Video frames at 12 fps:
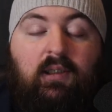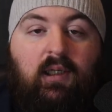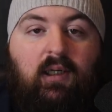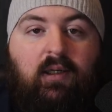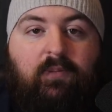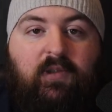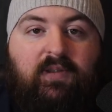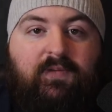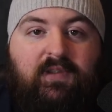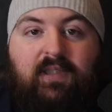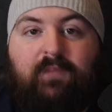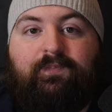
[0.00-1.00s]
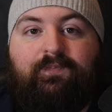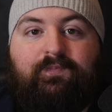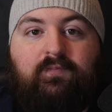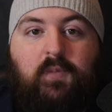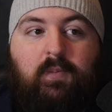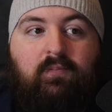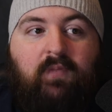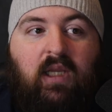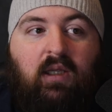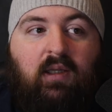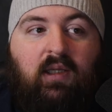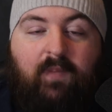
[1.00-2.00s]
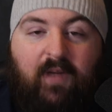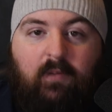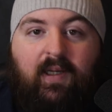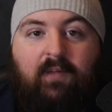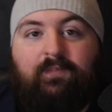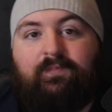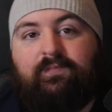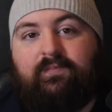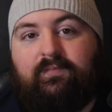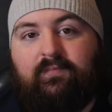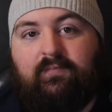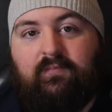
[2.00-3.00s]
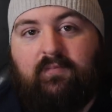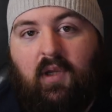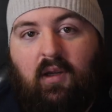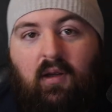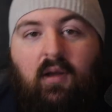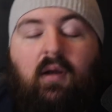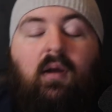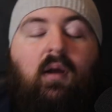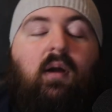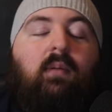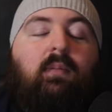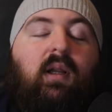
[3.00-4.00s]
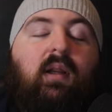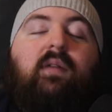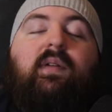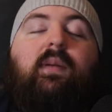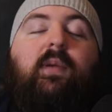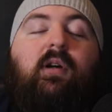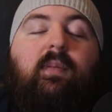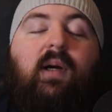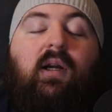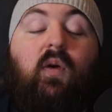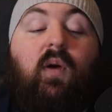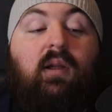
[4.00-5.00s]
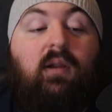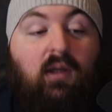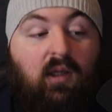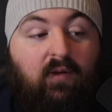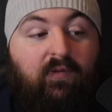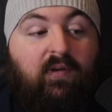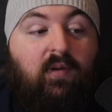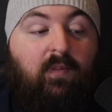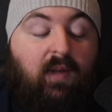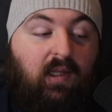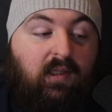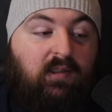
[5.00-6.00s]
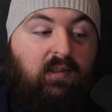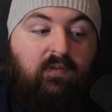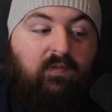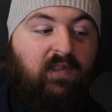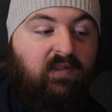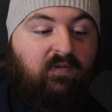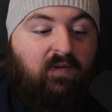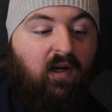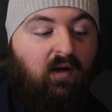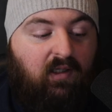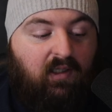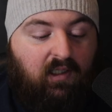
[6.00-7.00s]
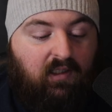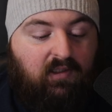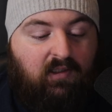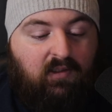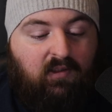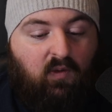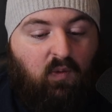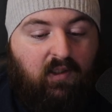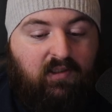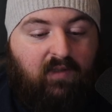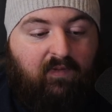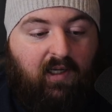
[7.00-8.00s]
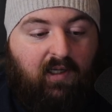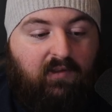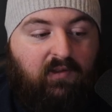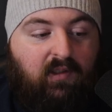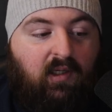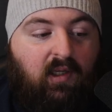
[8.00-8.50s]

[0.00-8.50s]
because I was asleep. The mailman. My lovely mailman, who I love to bits. He's very nice, the ones I've had.